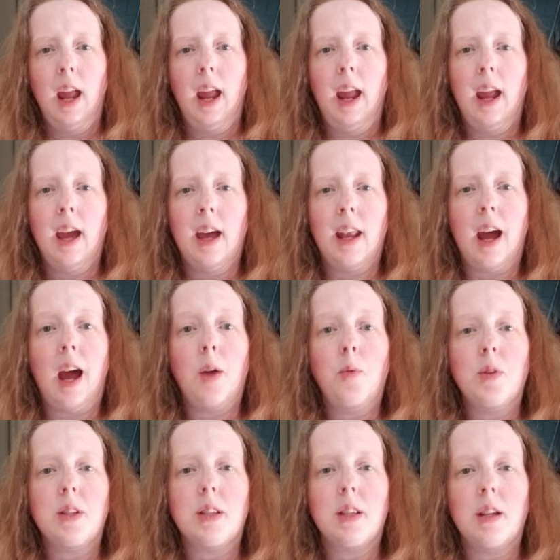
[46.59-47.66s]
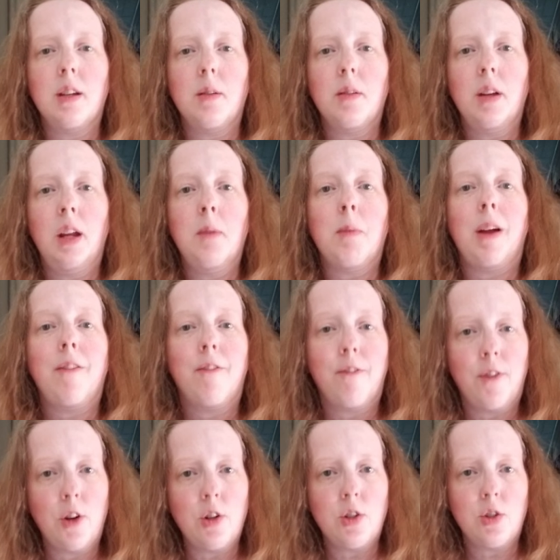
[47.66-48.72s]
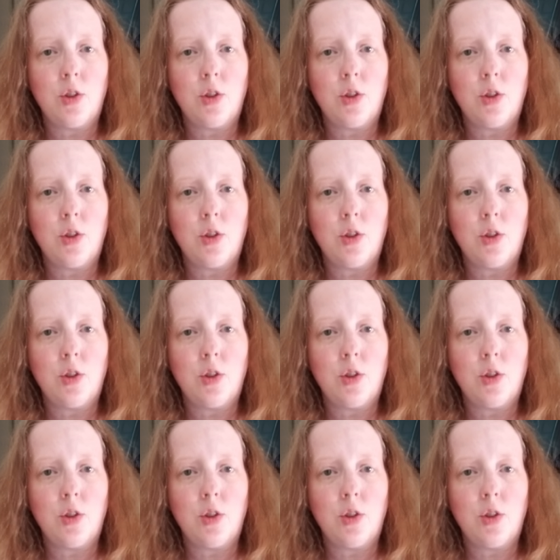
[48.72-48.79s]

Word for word: And I was in my first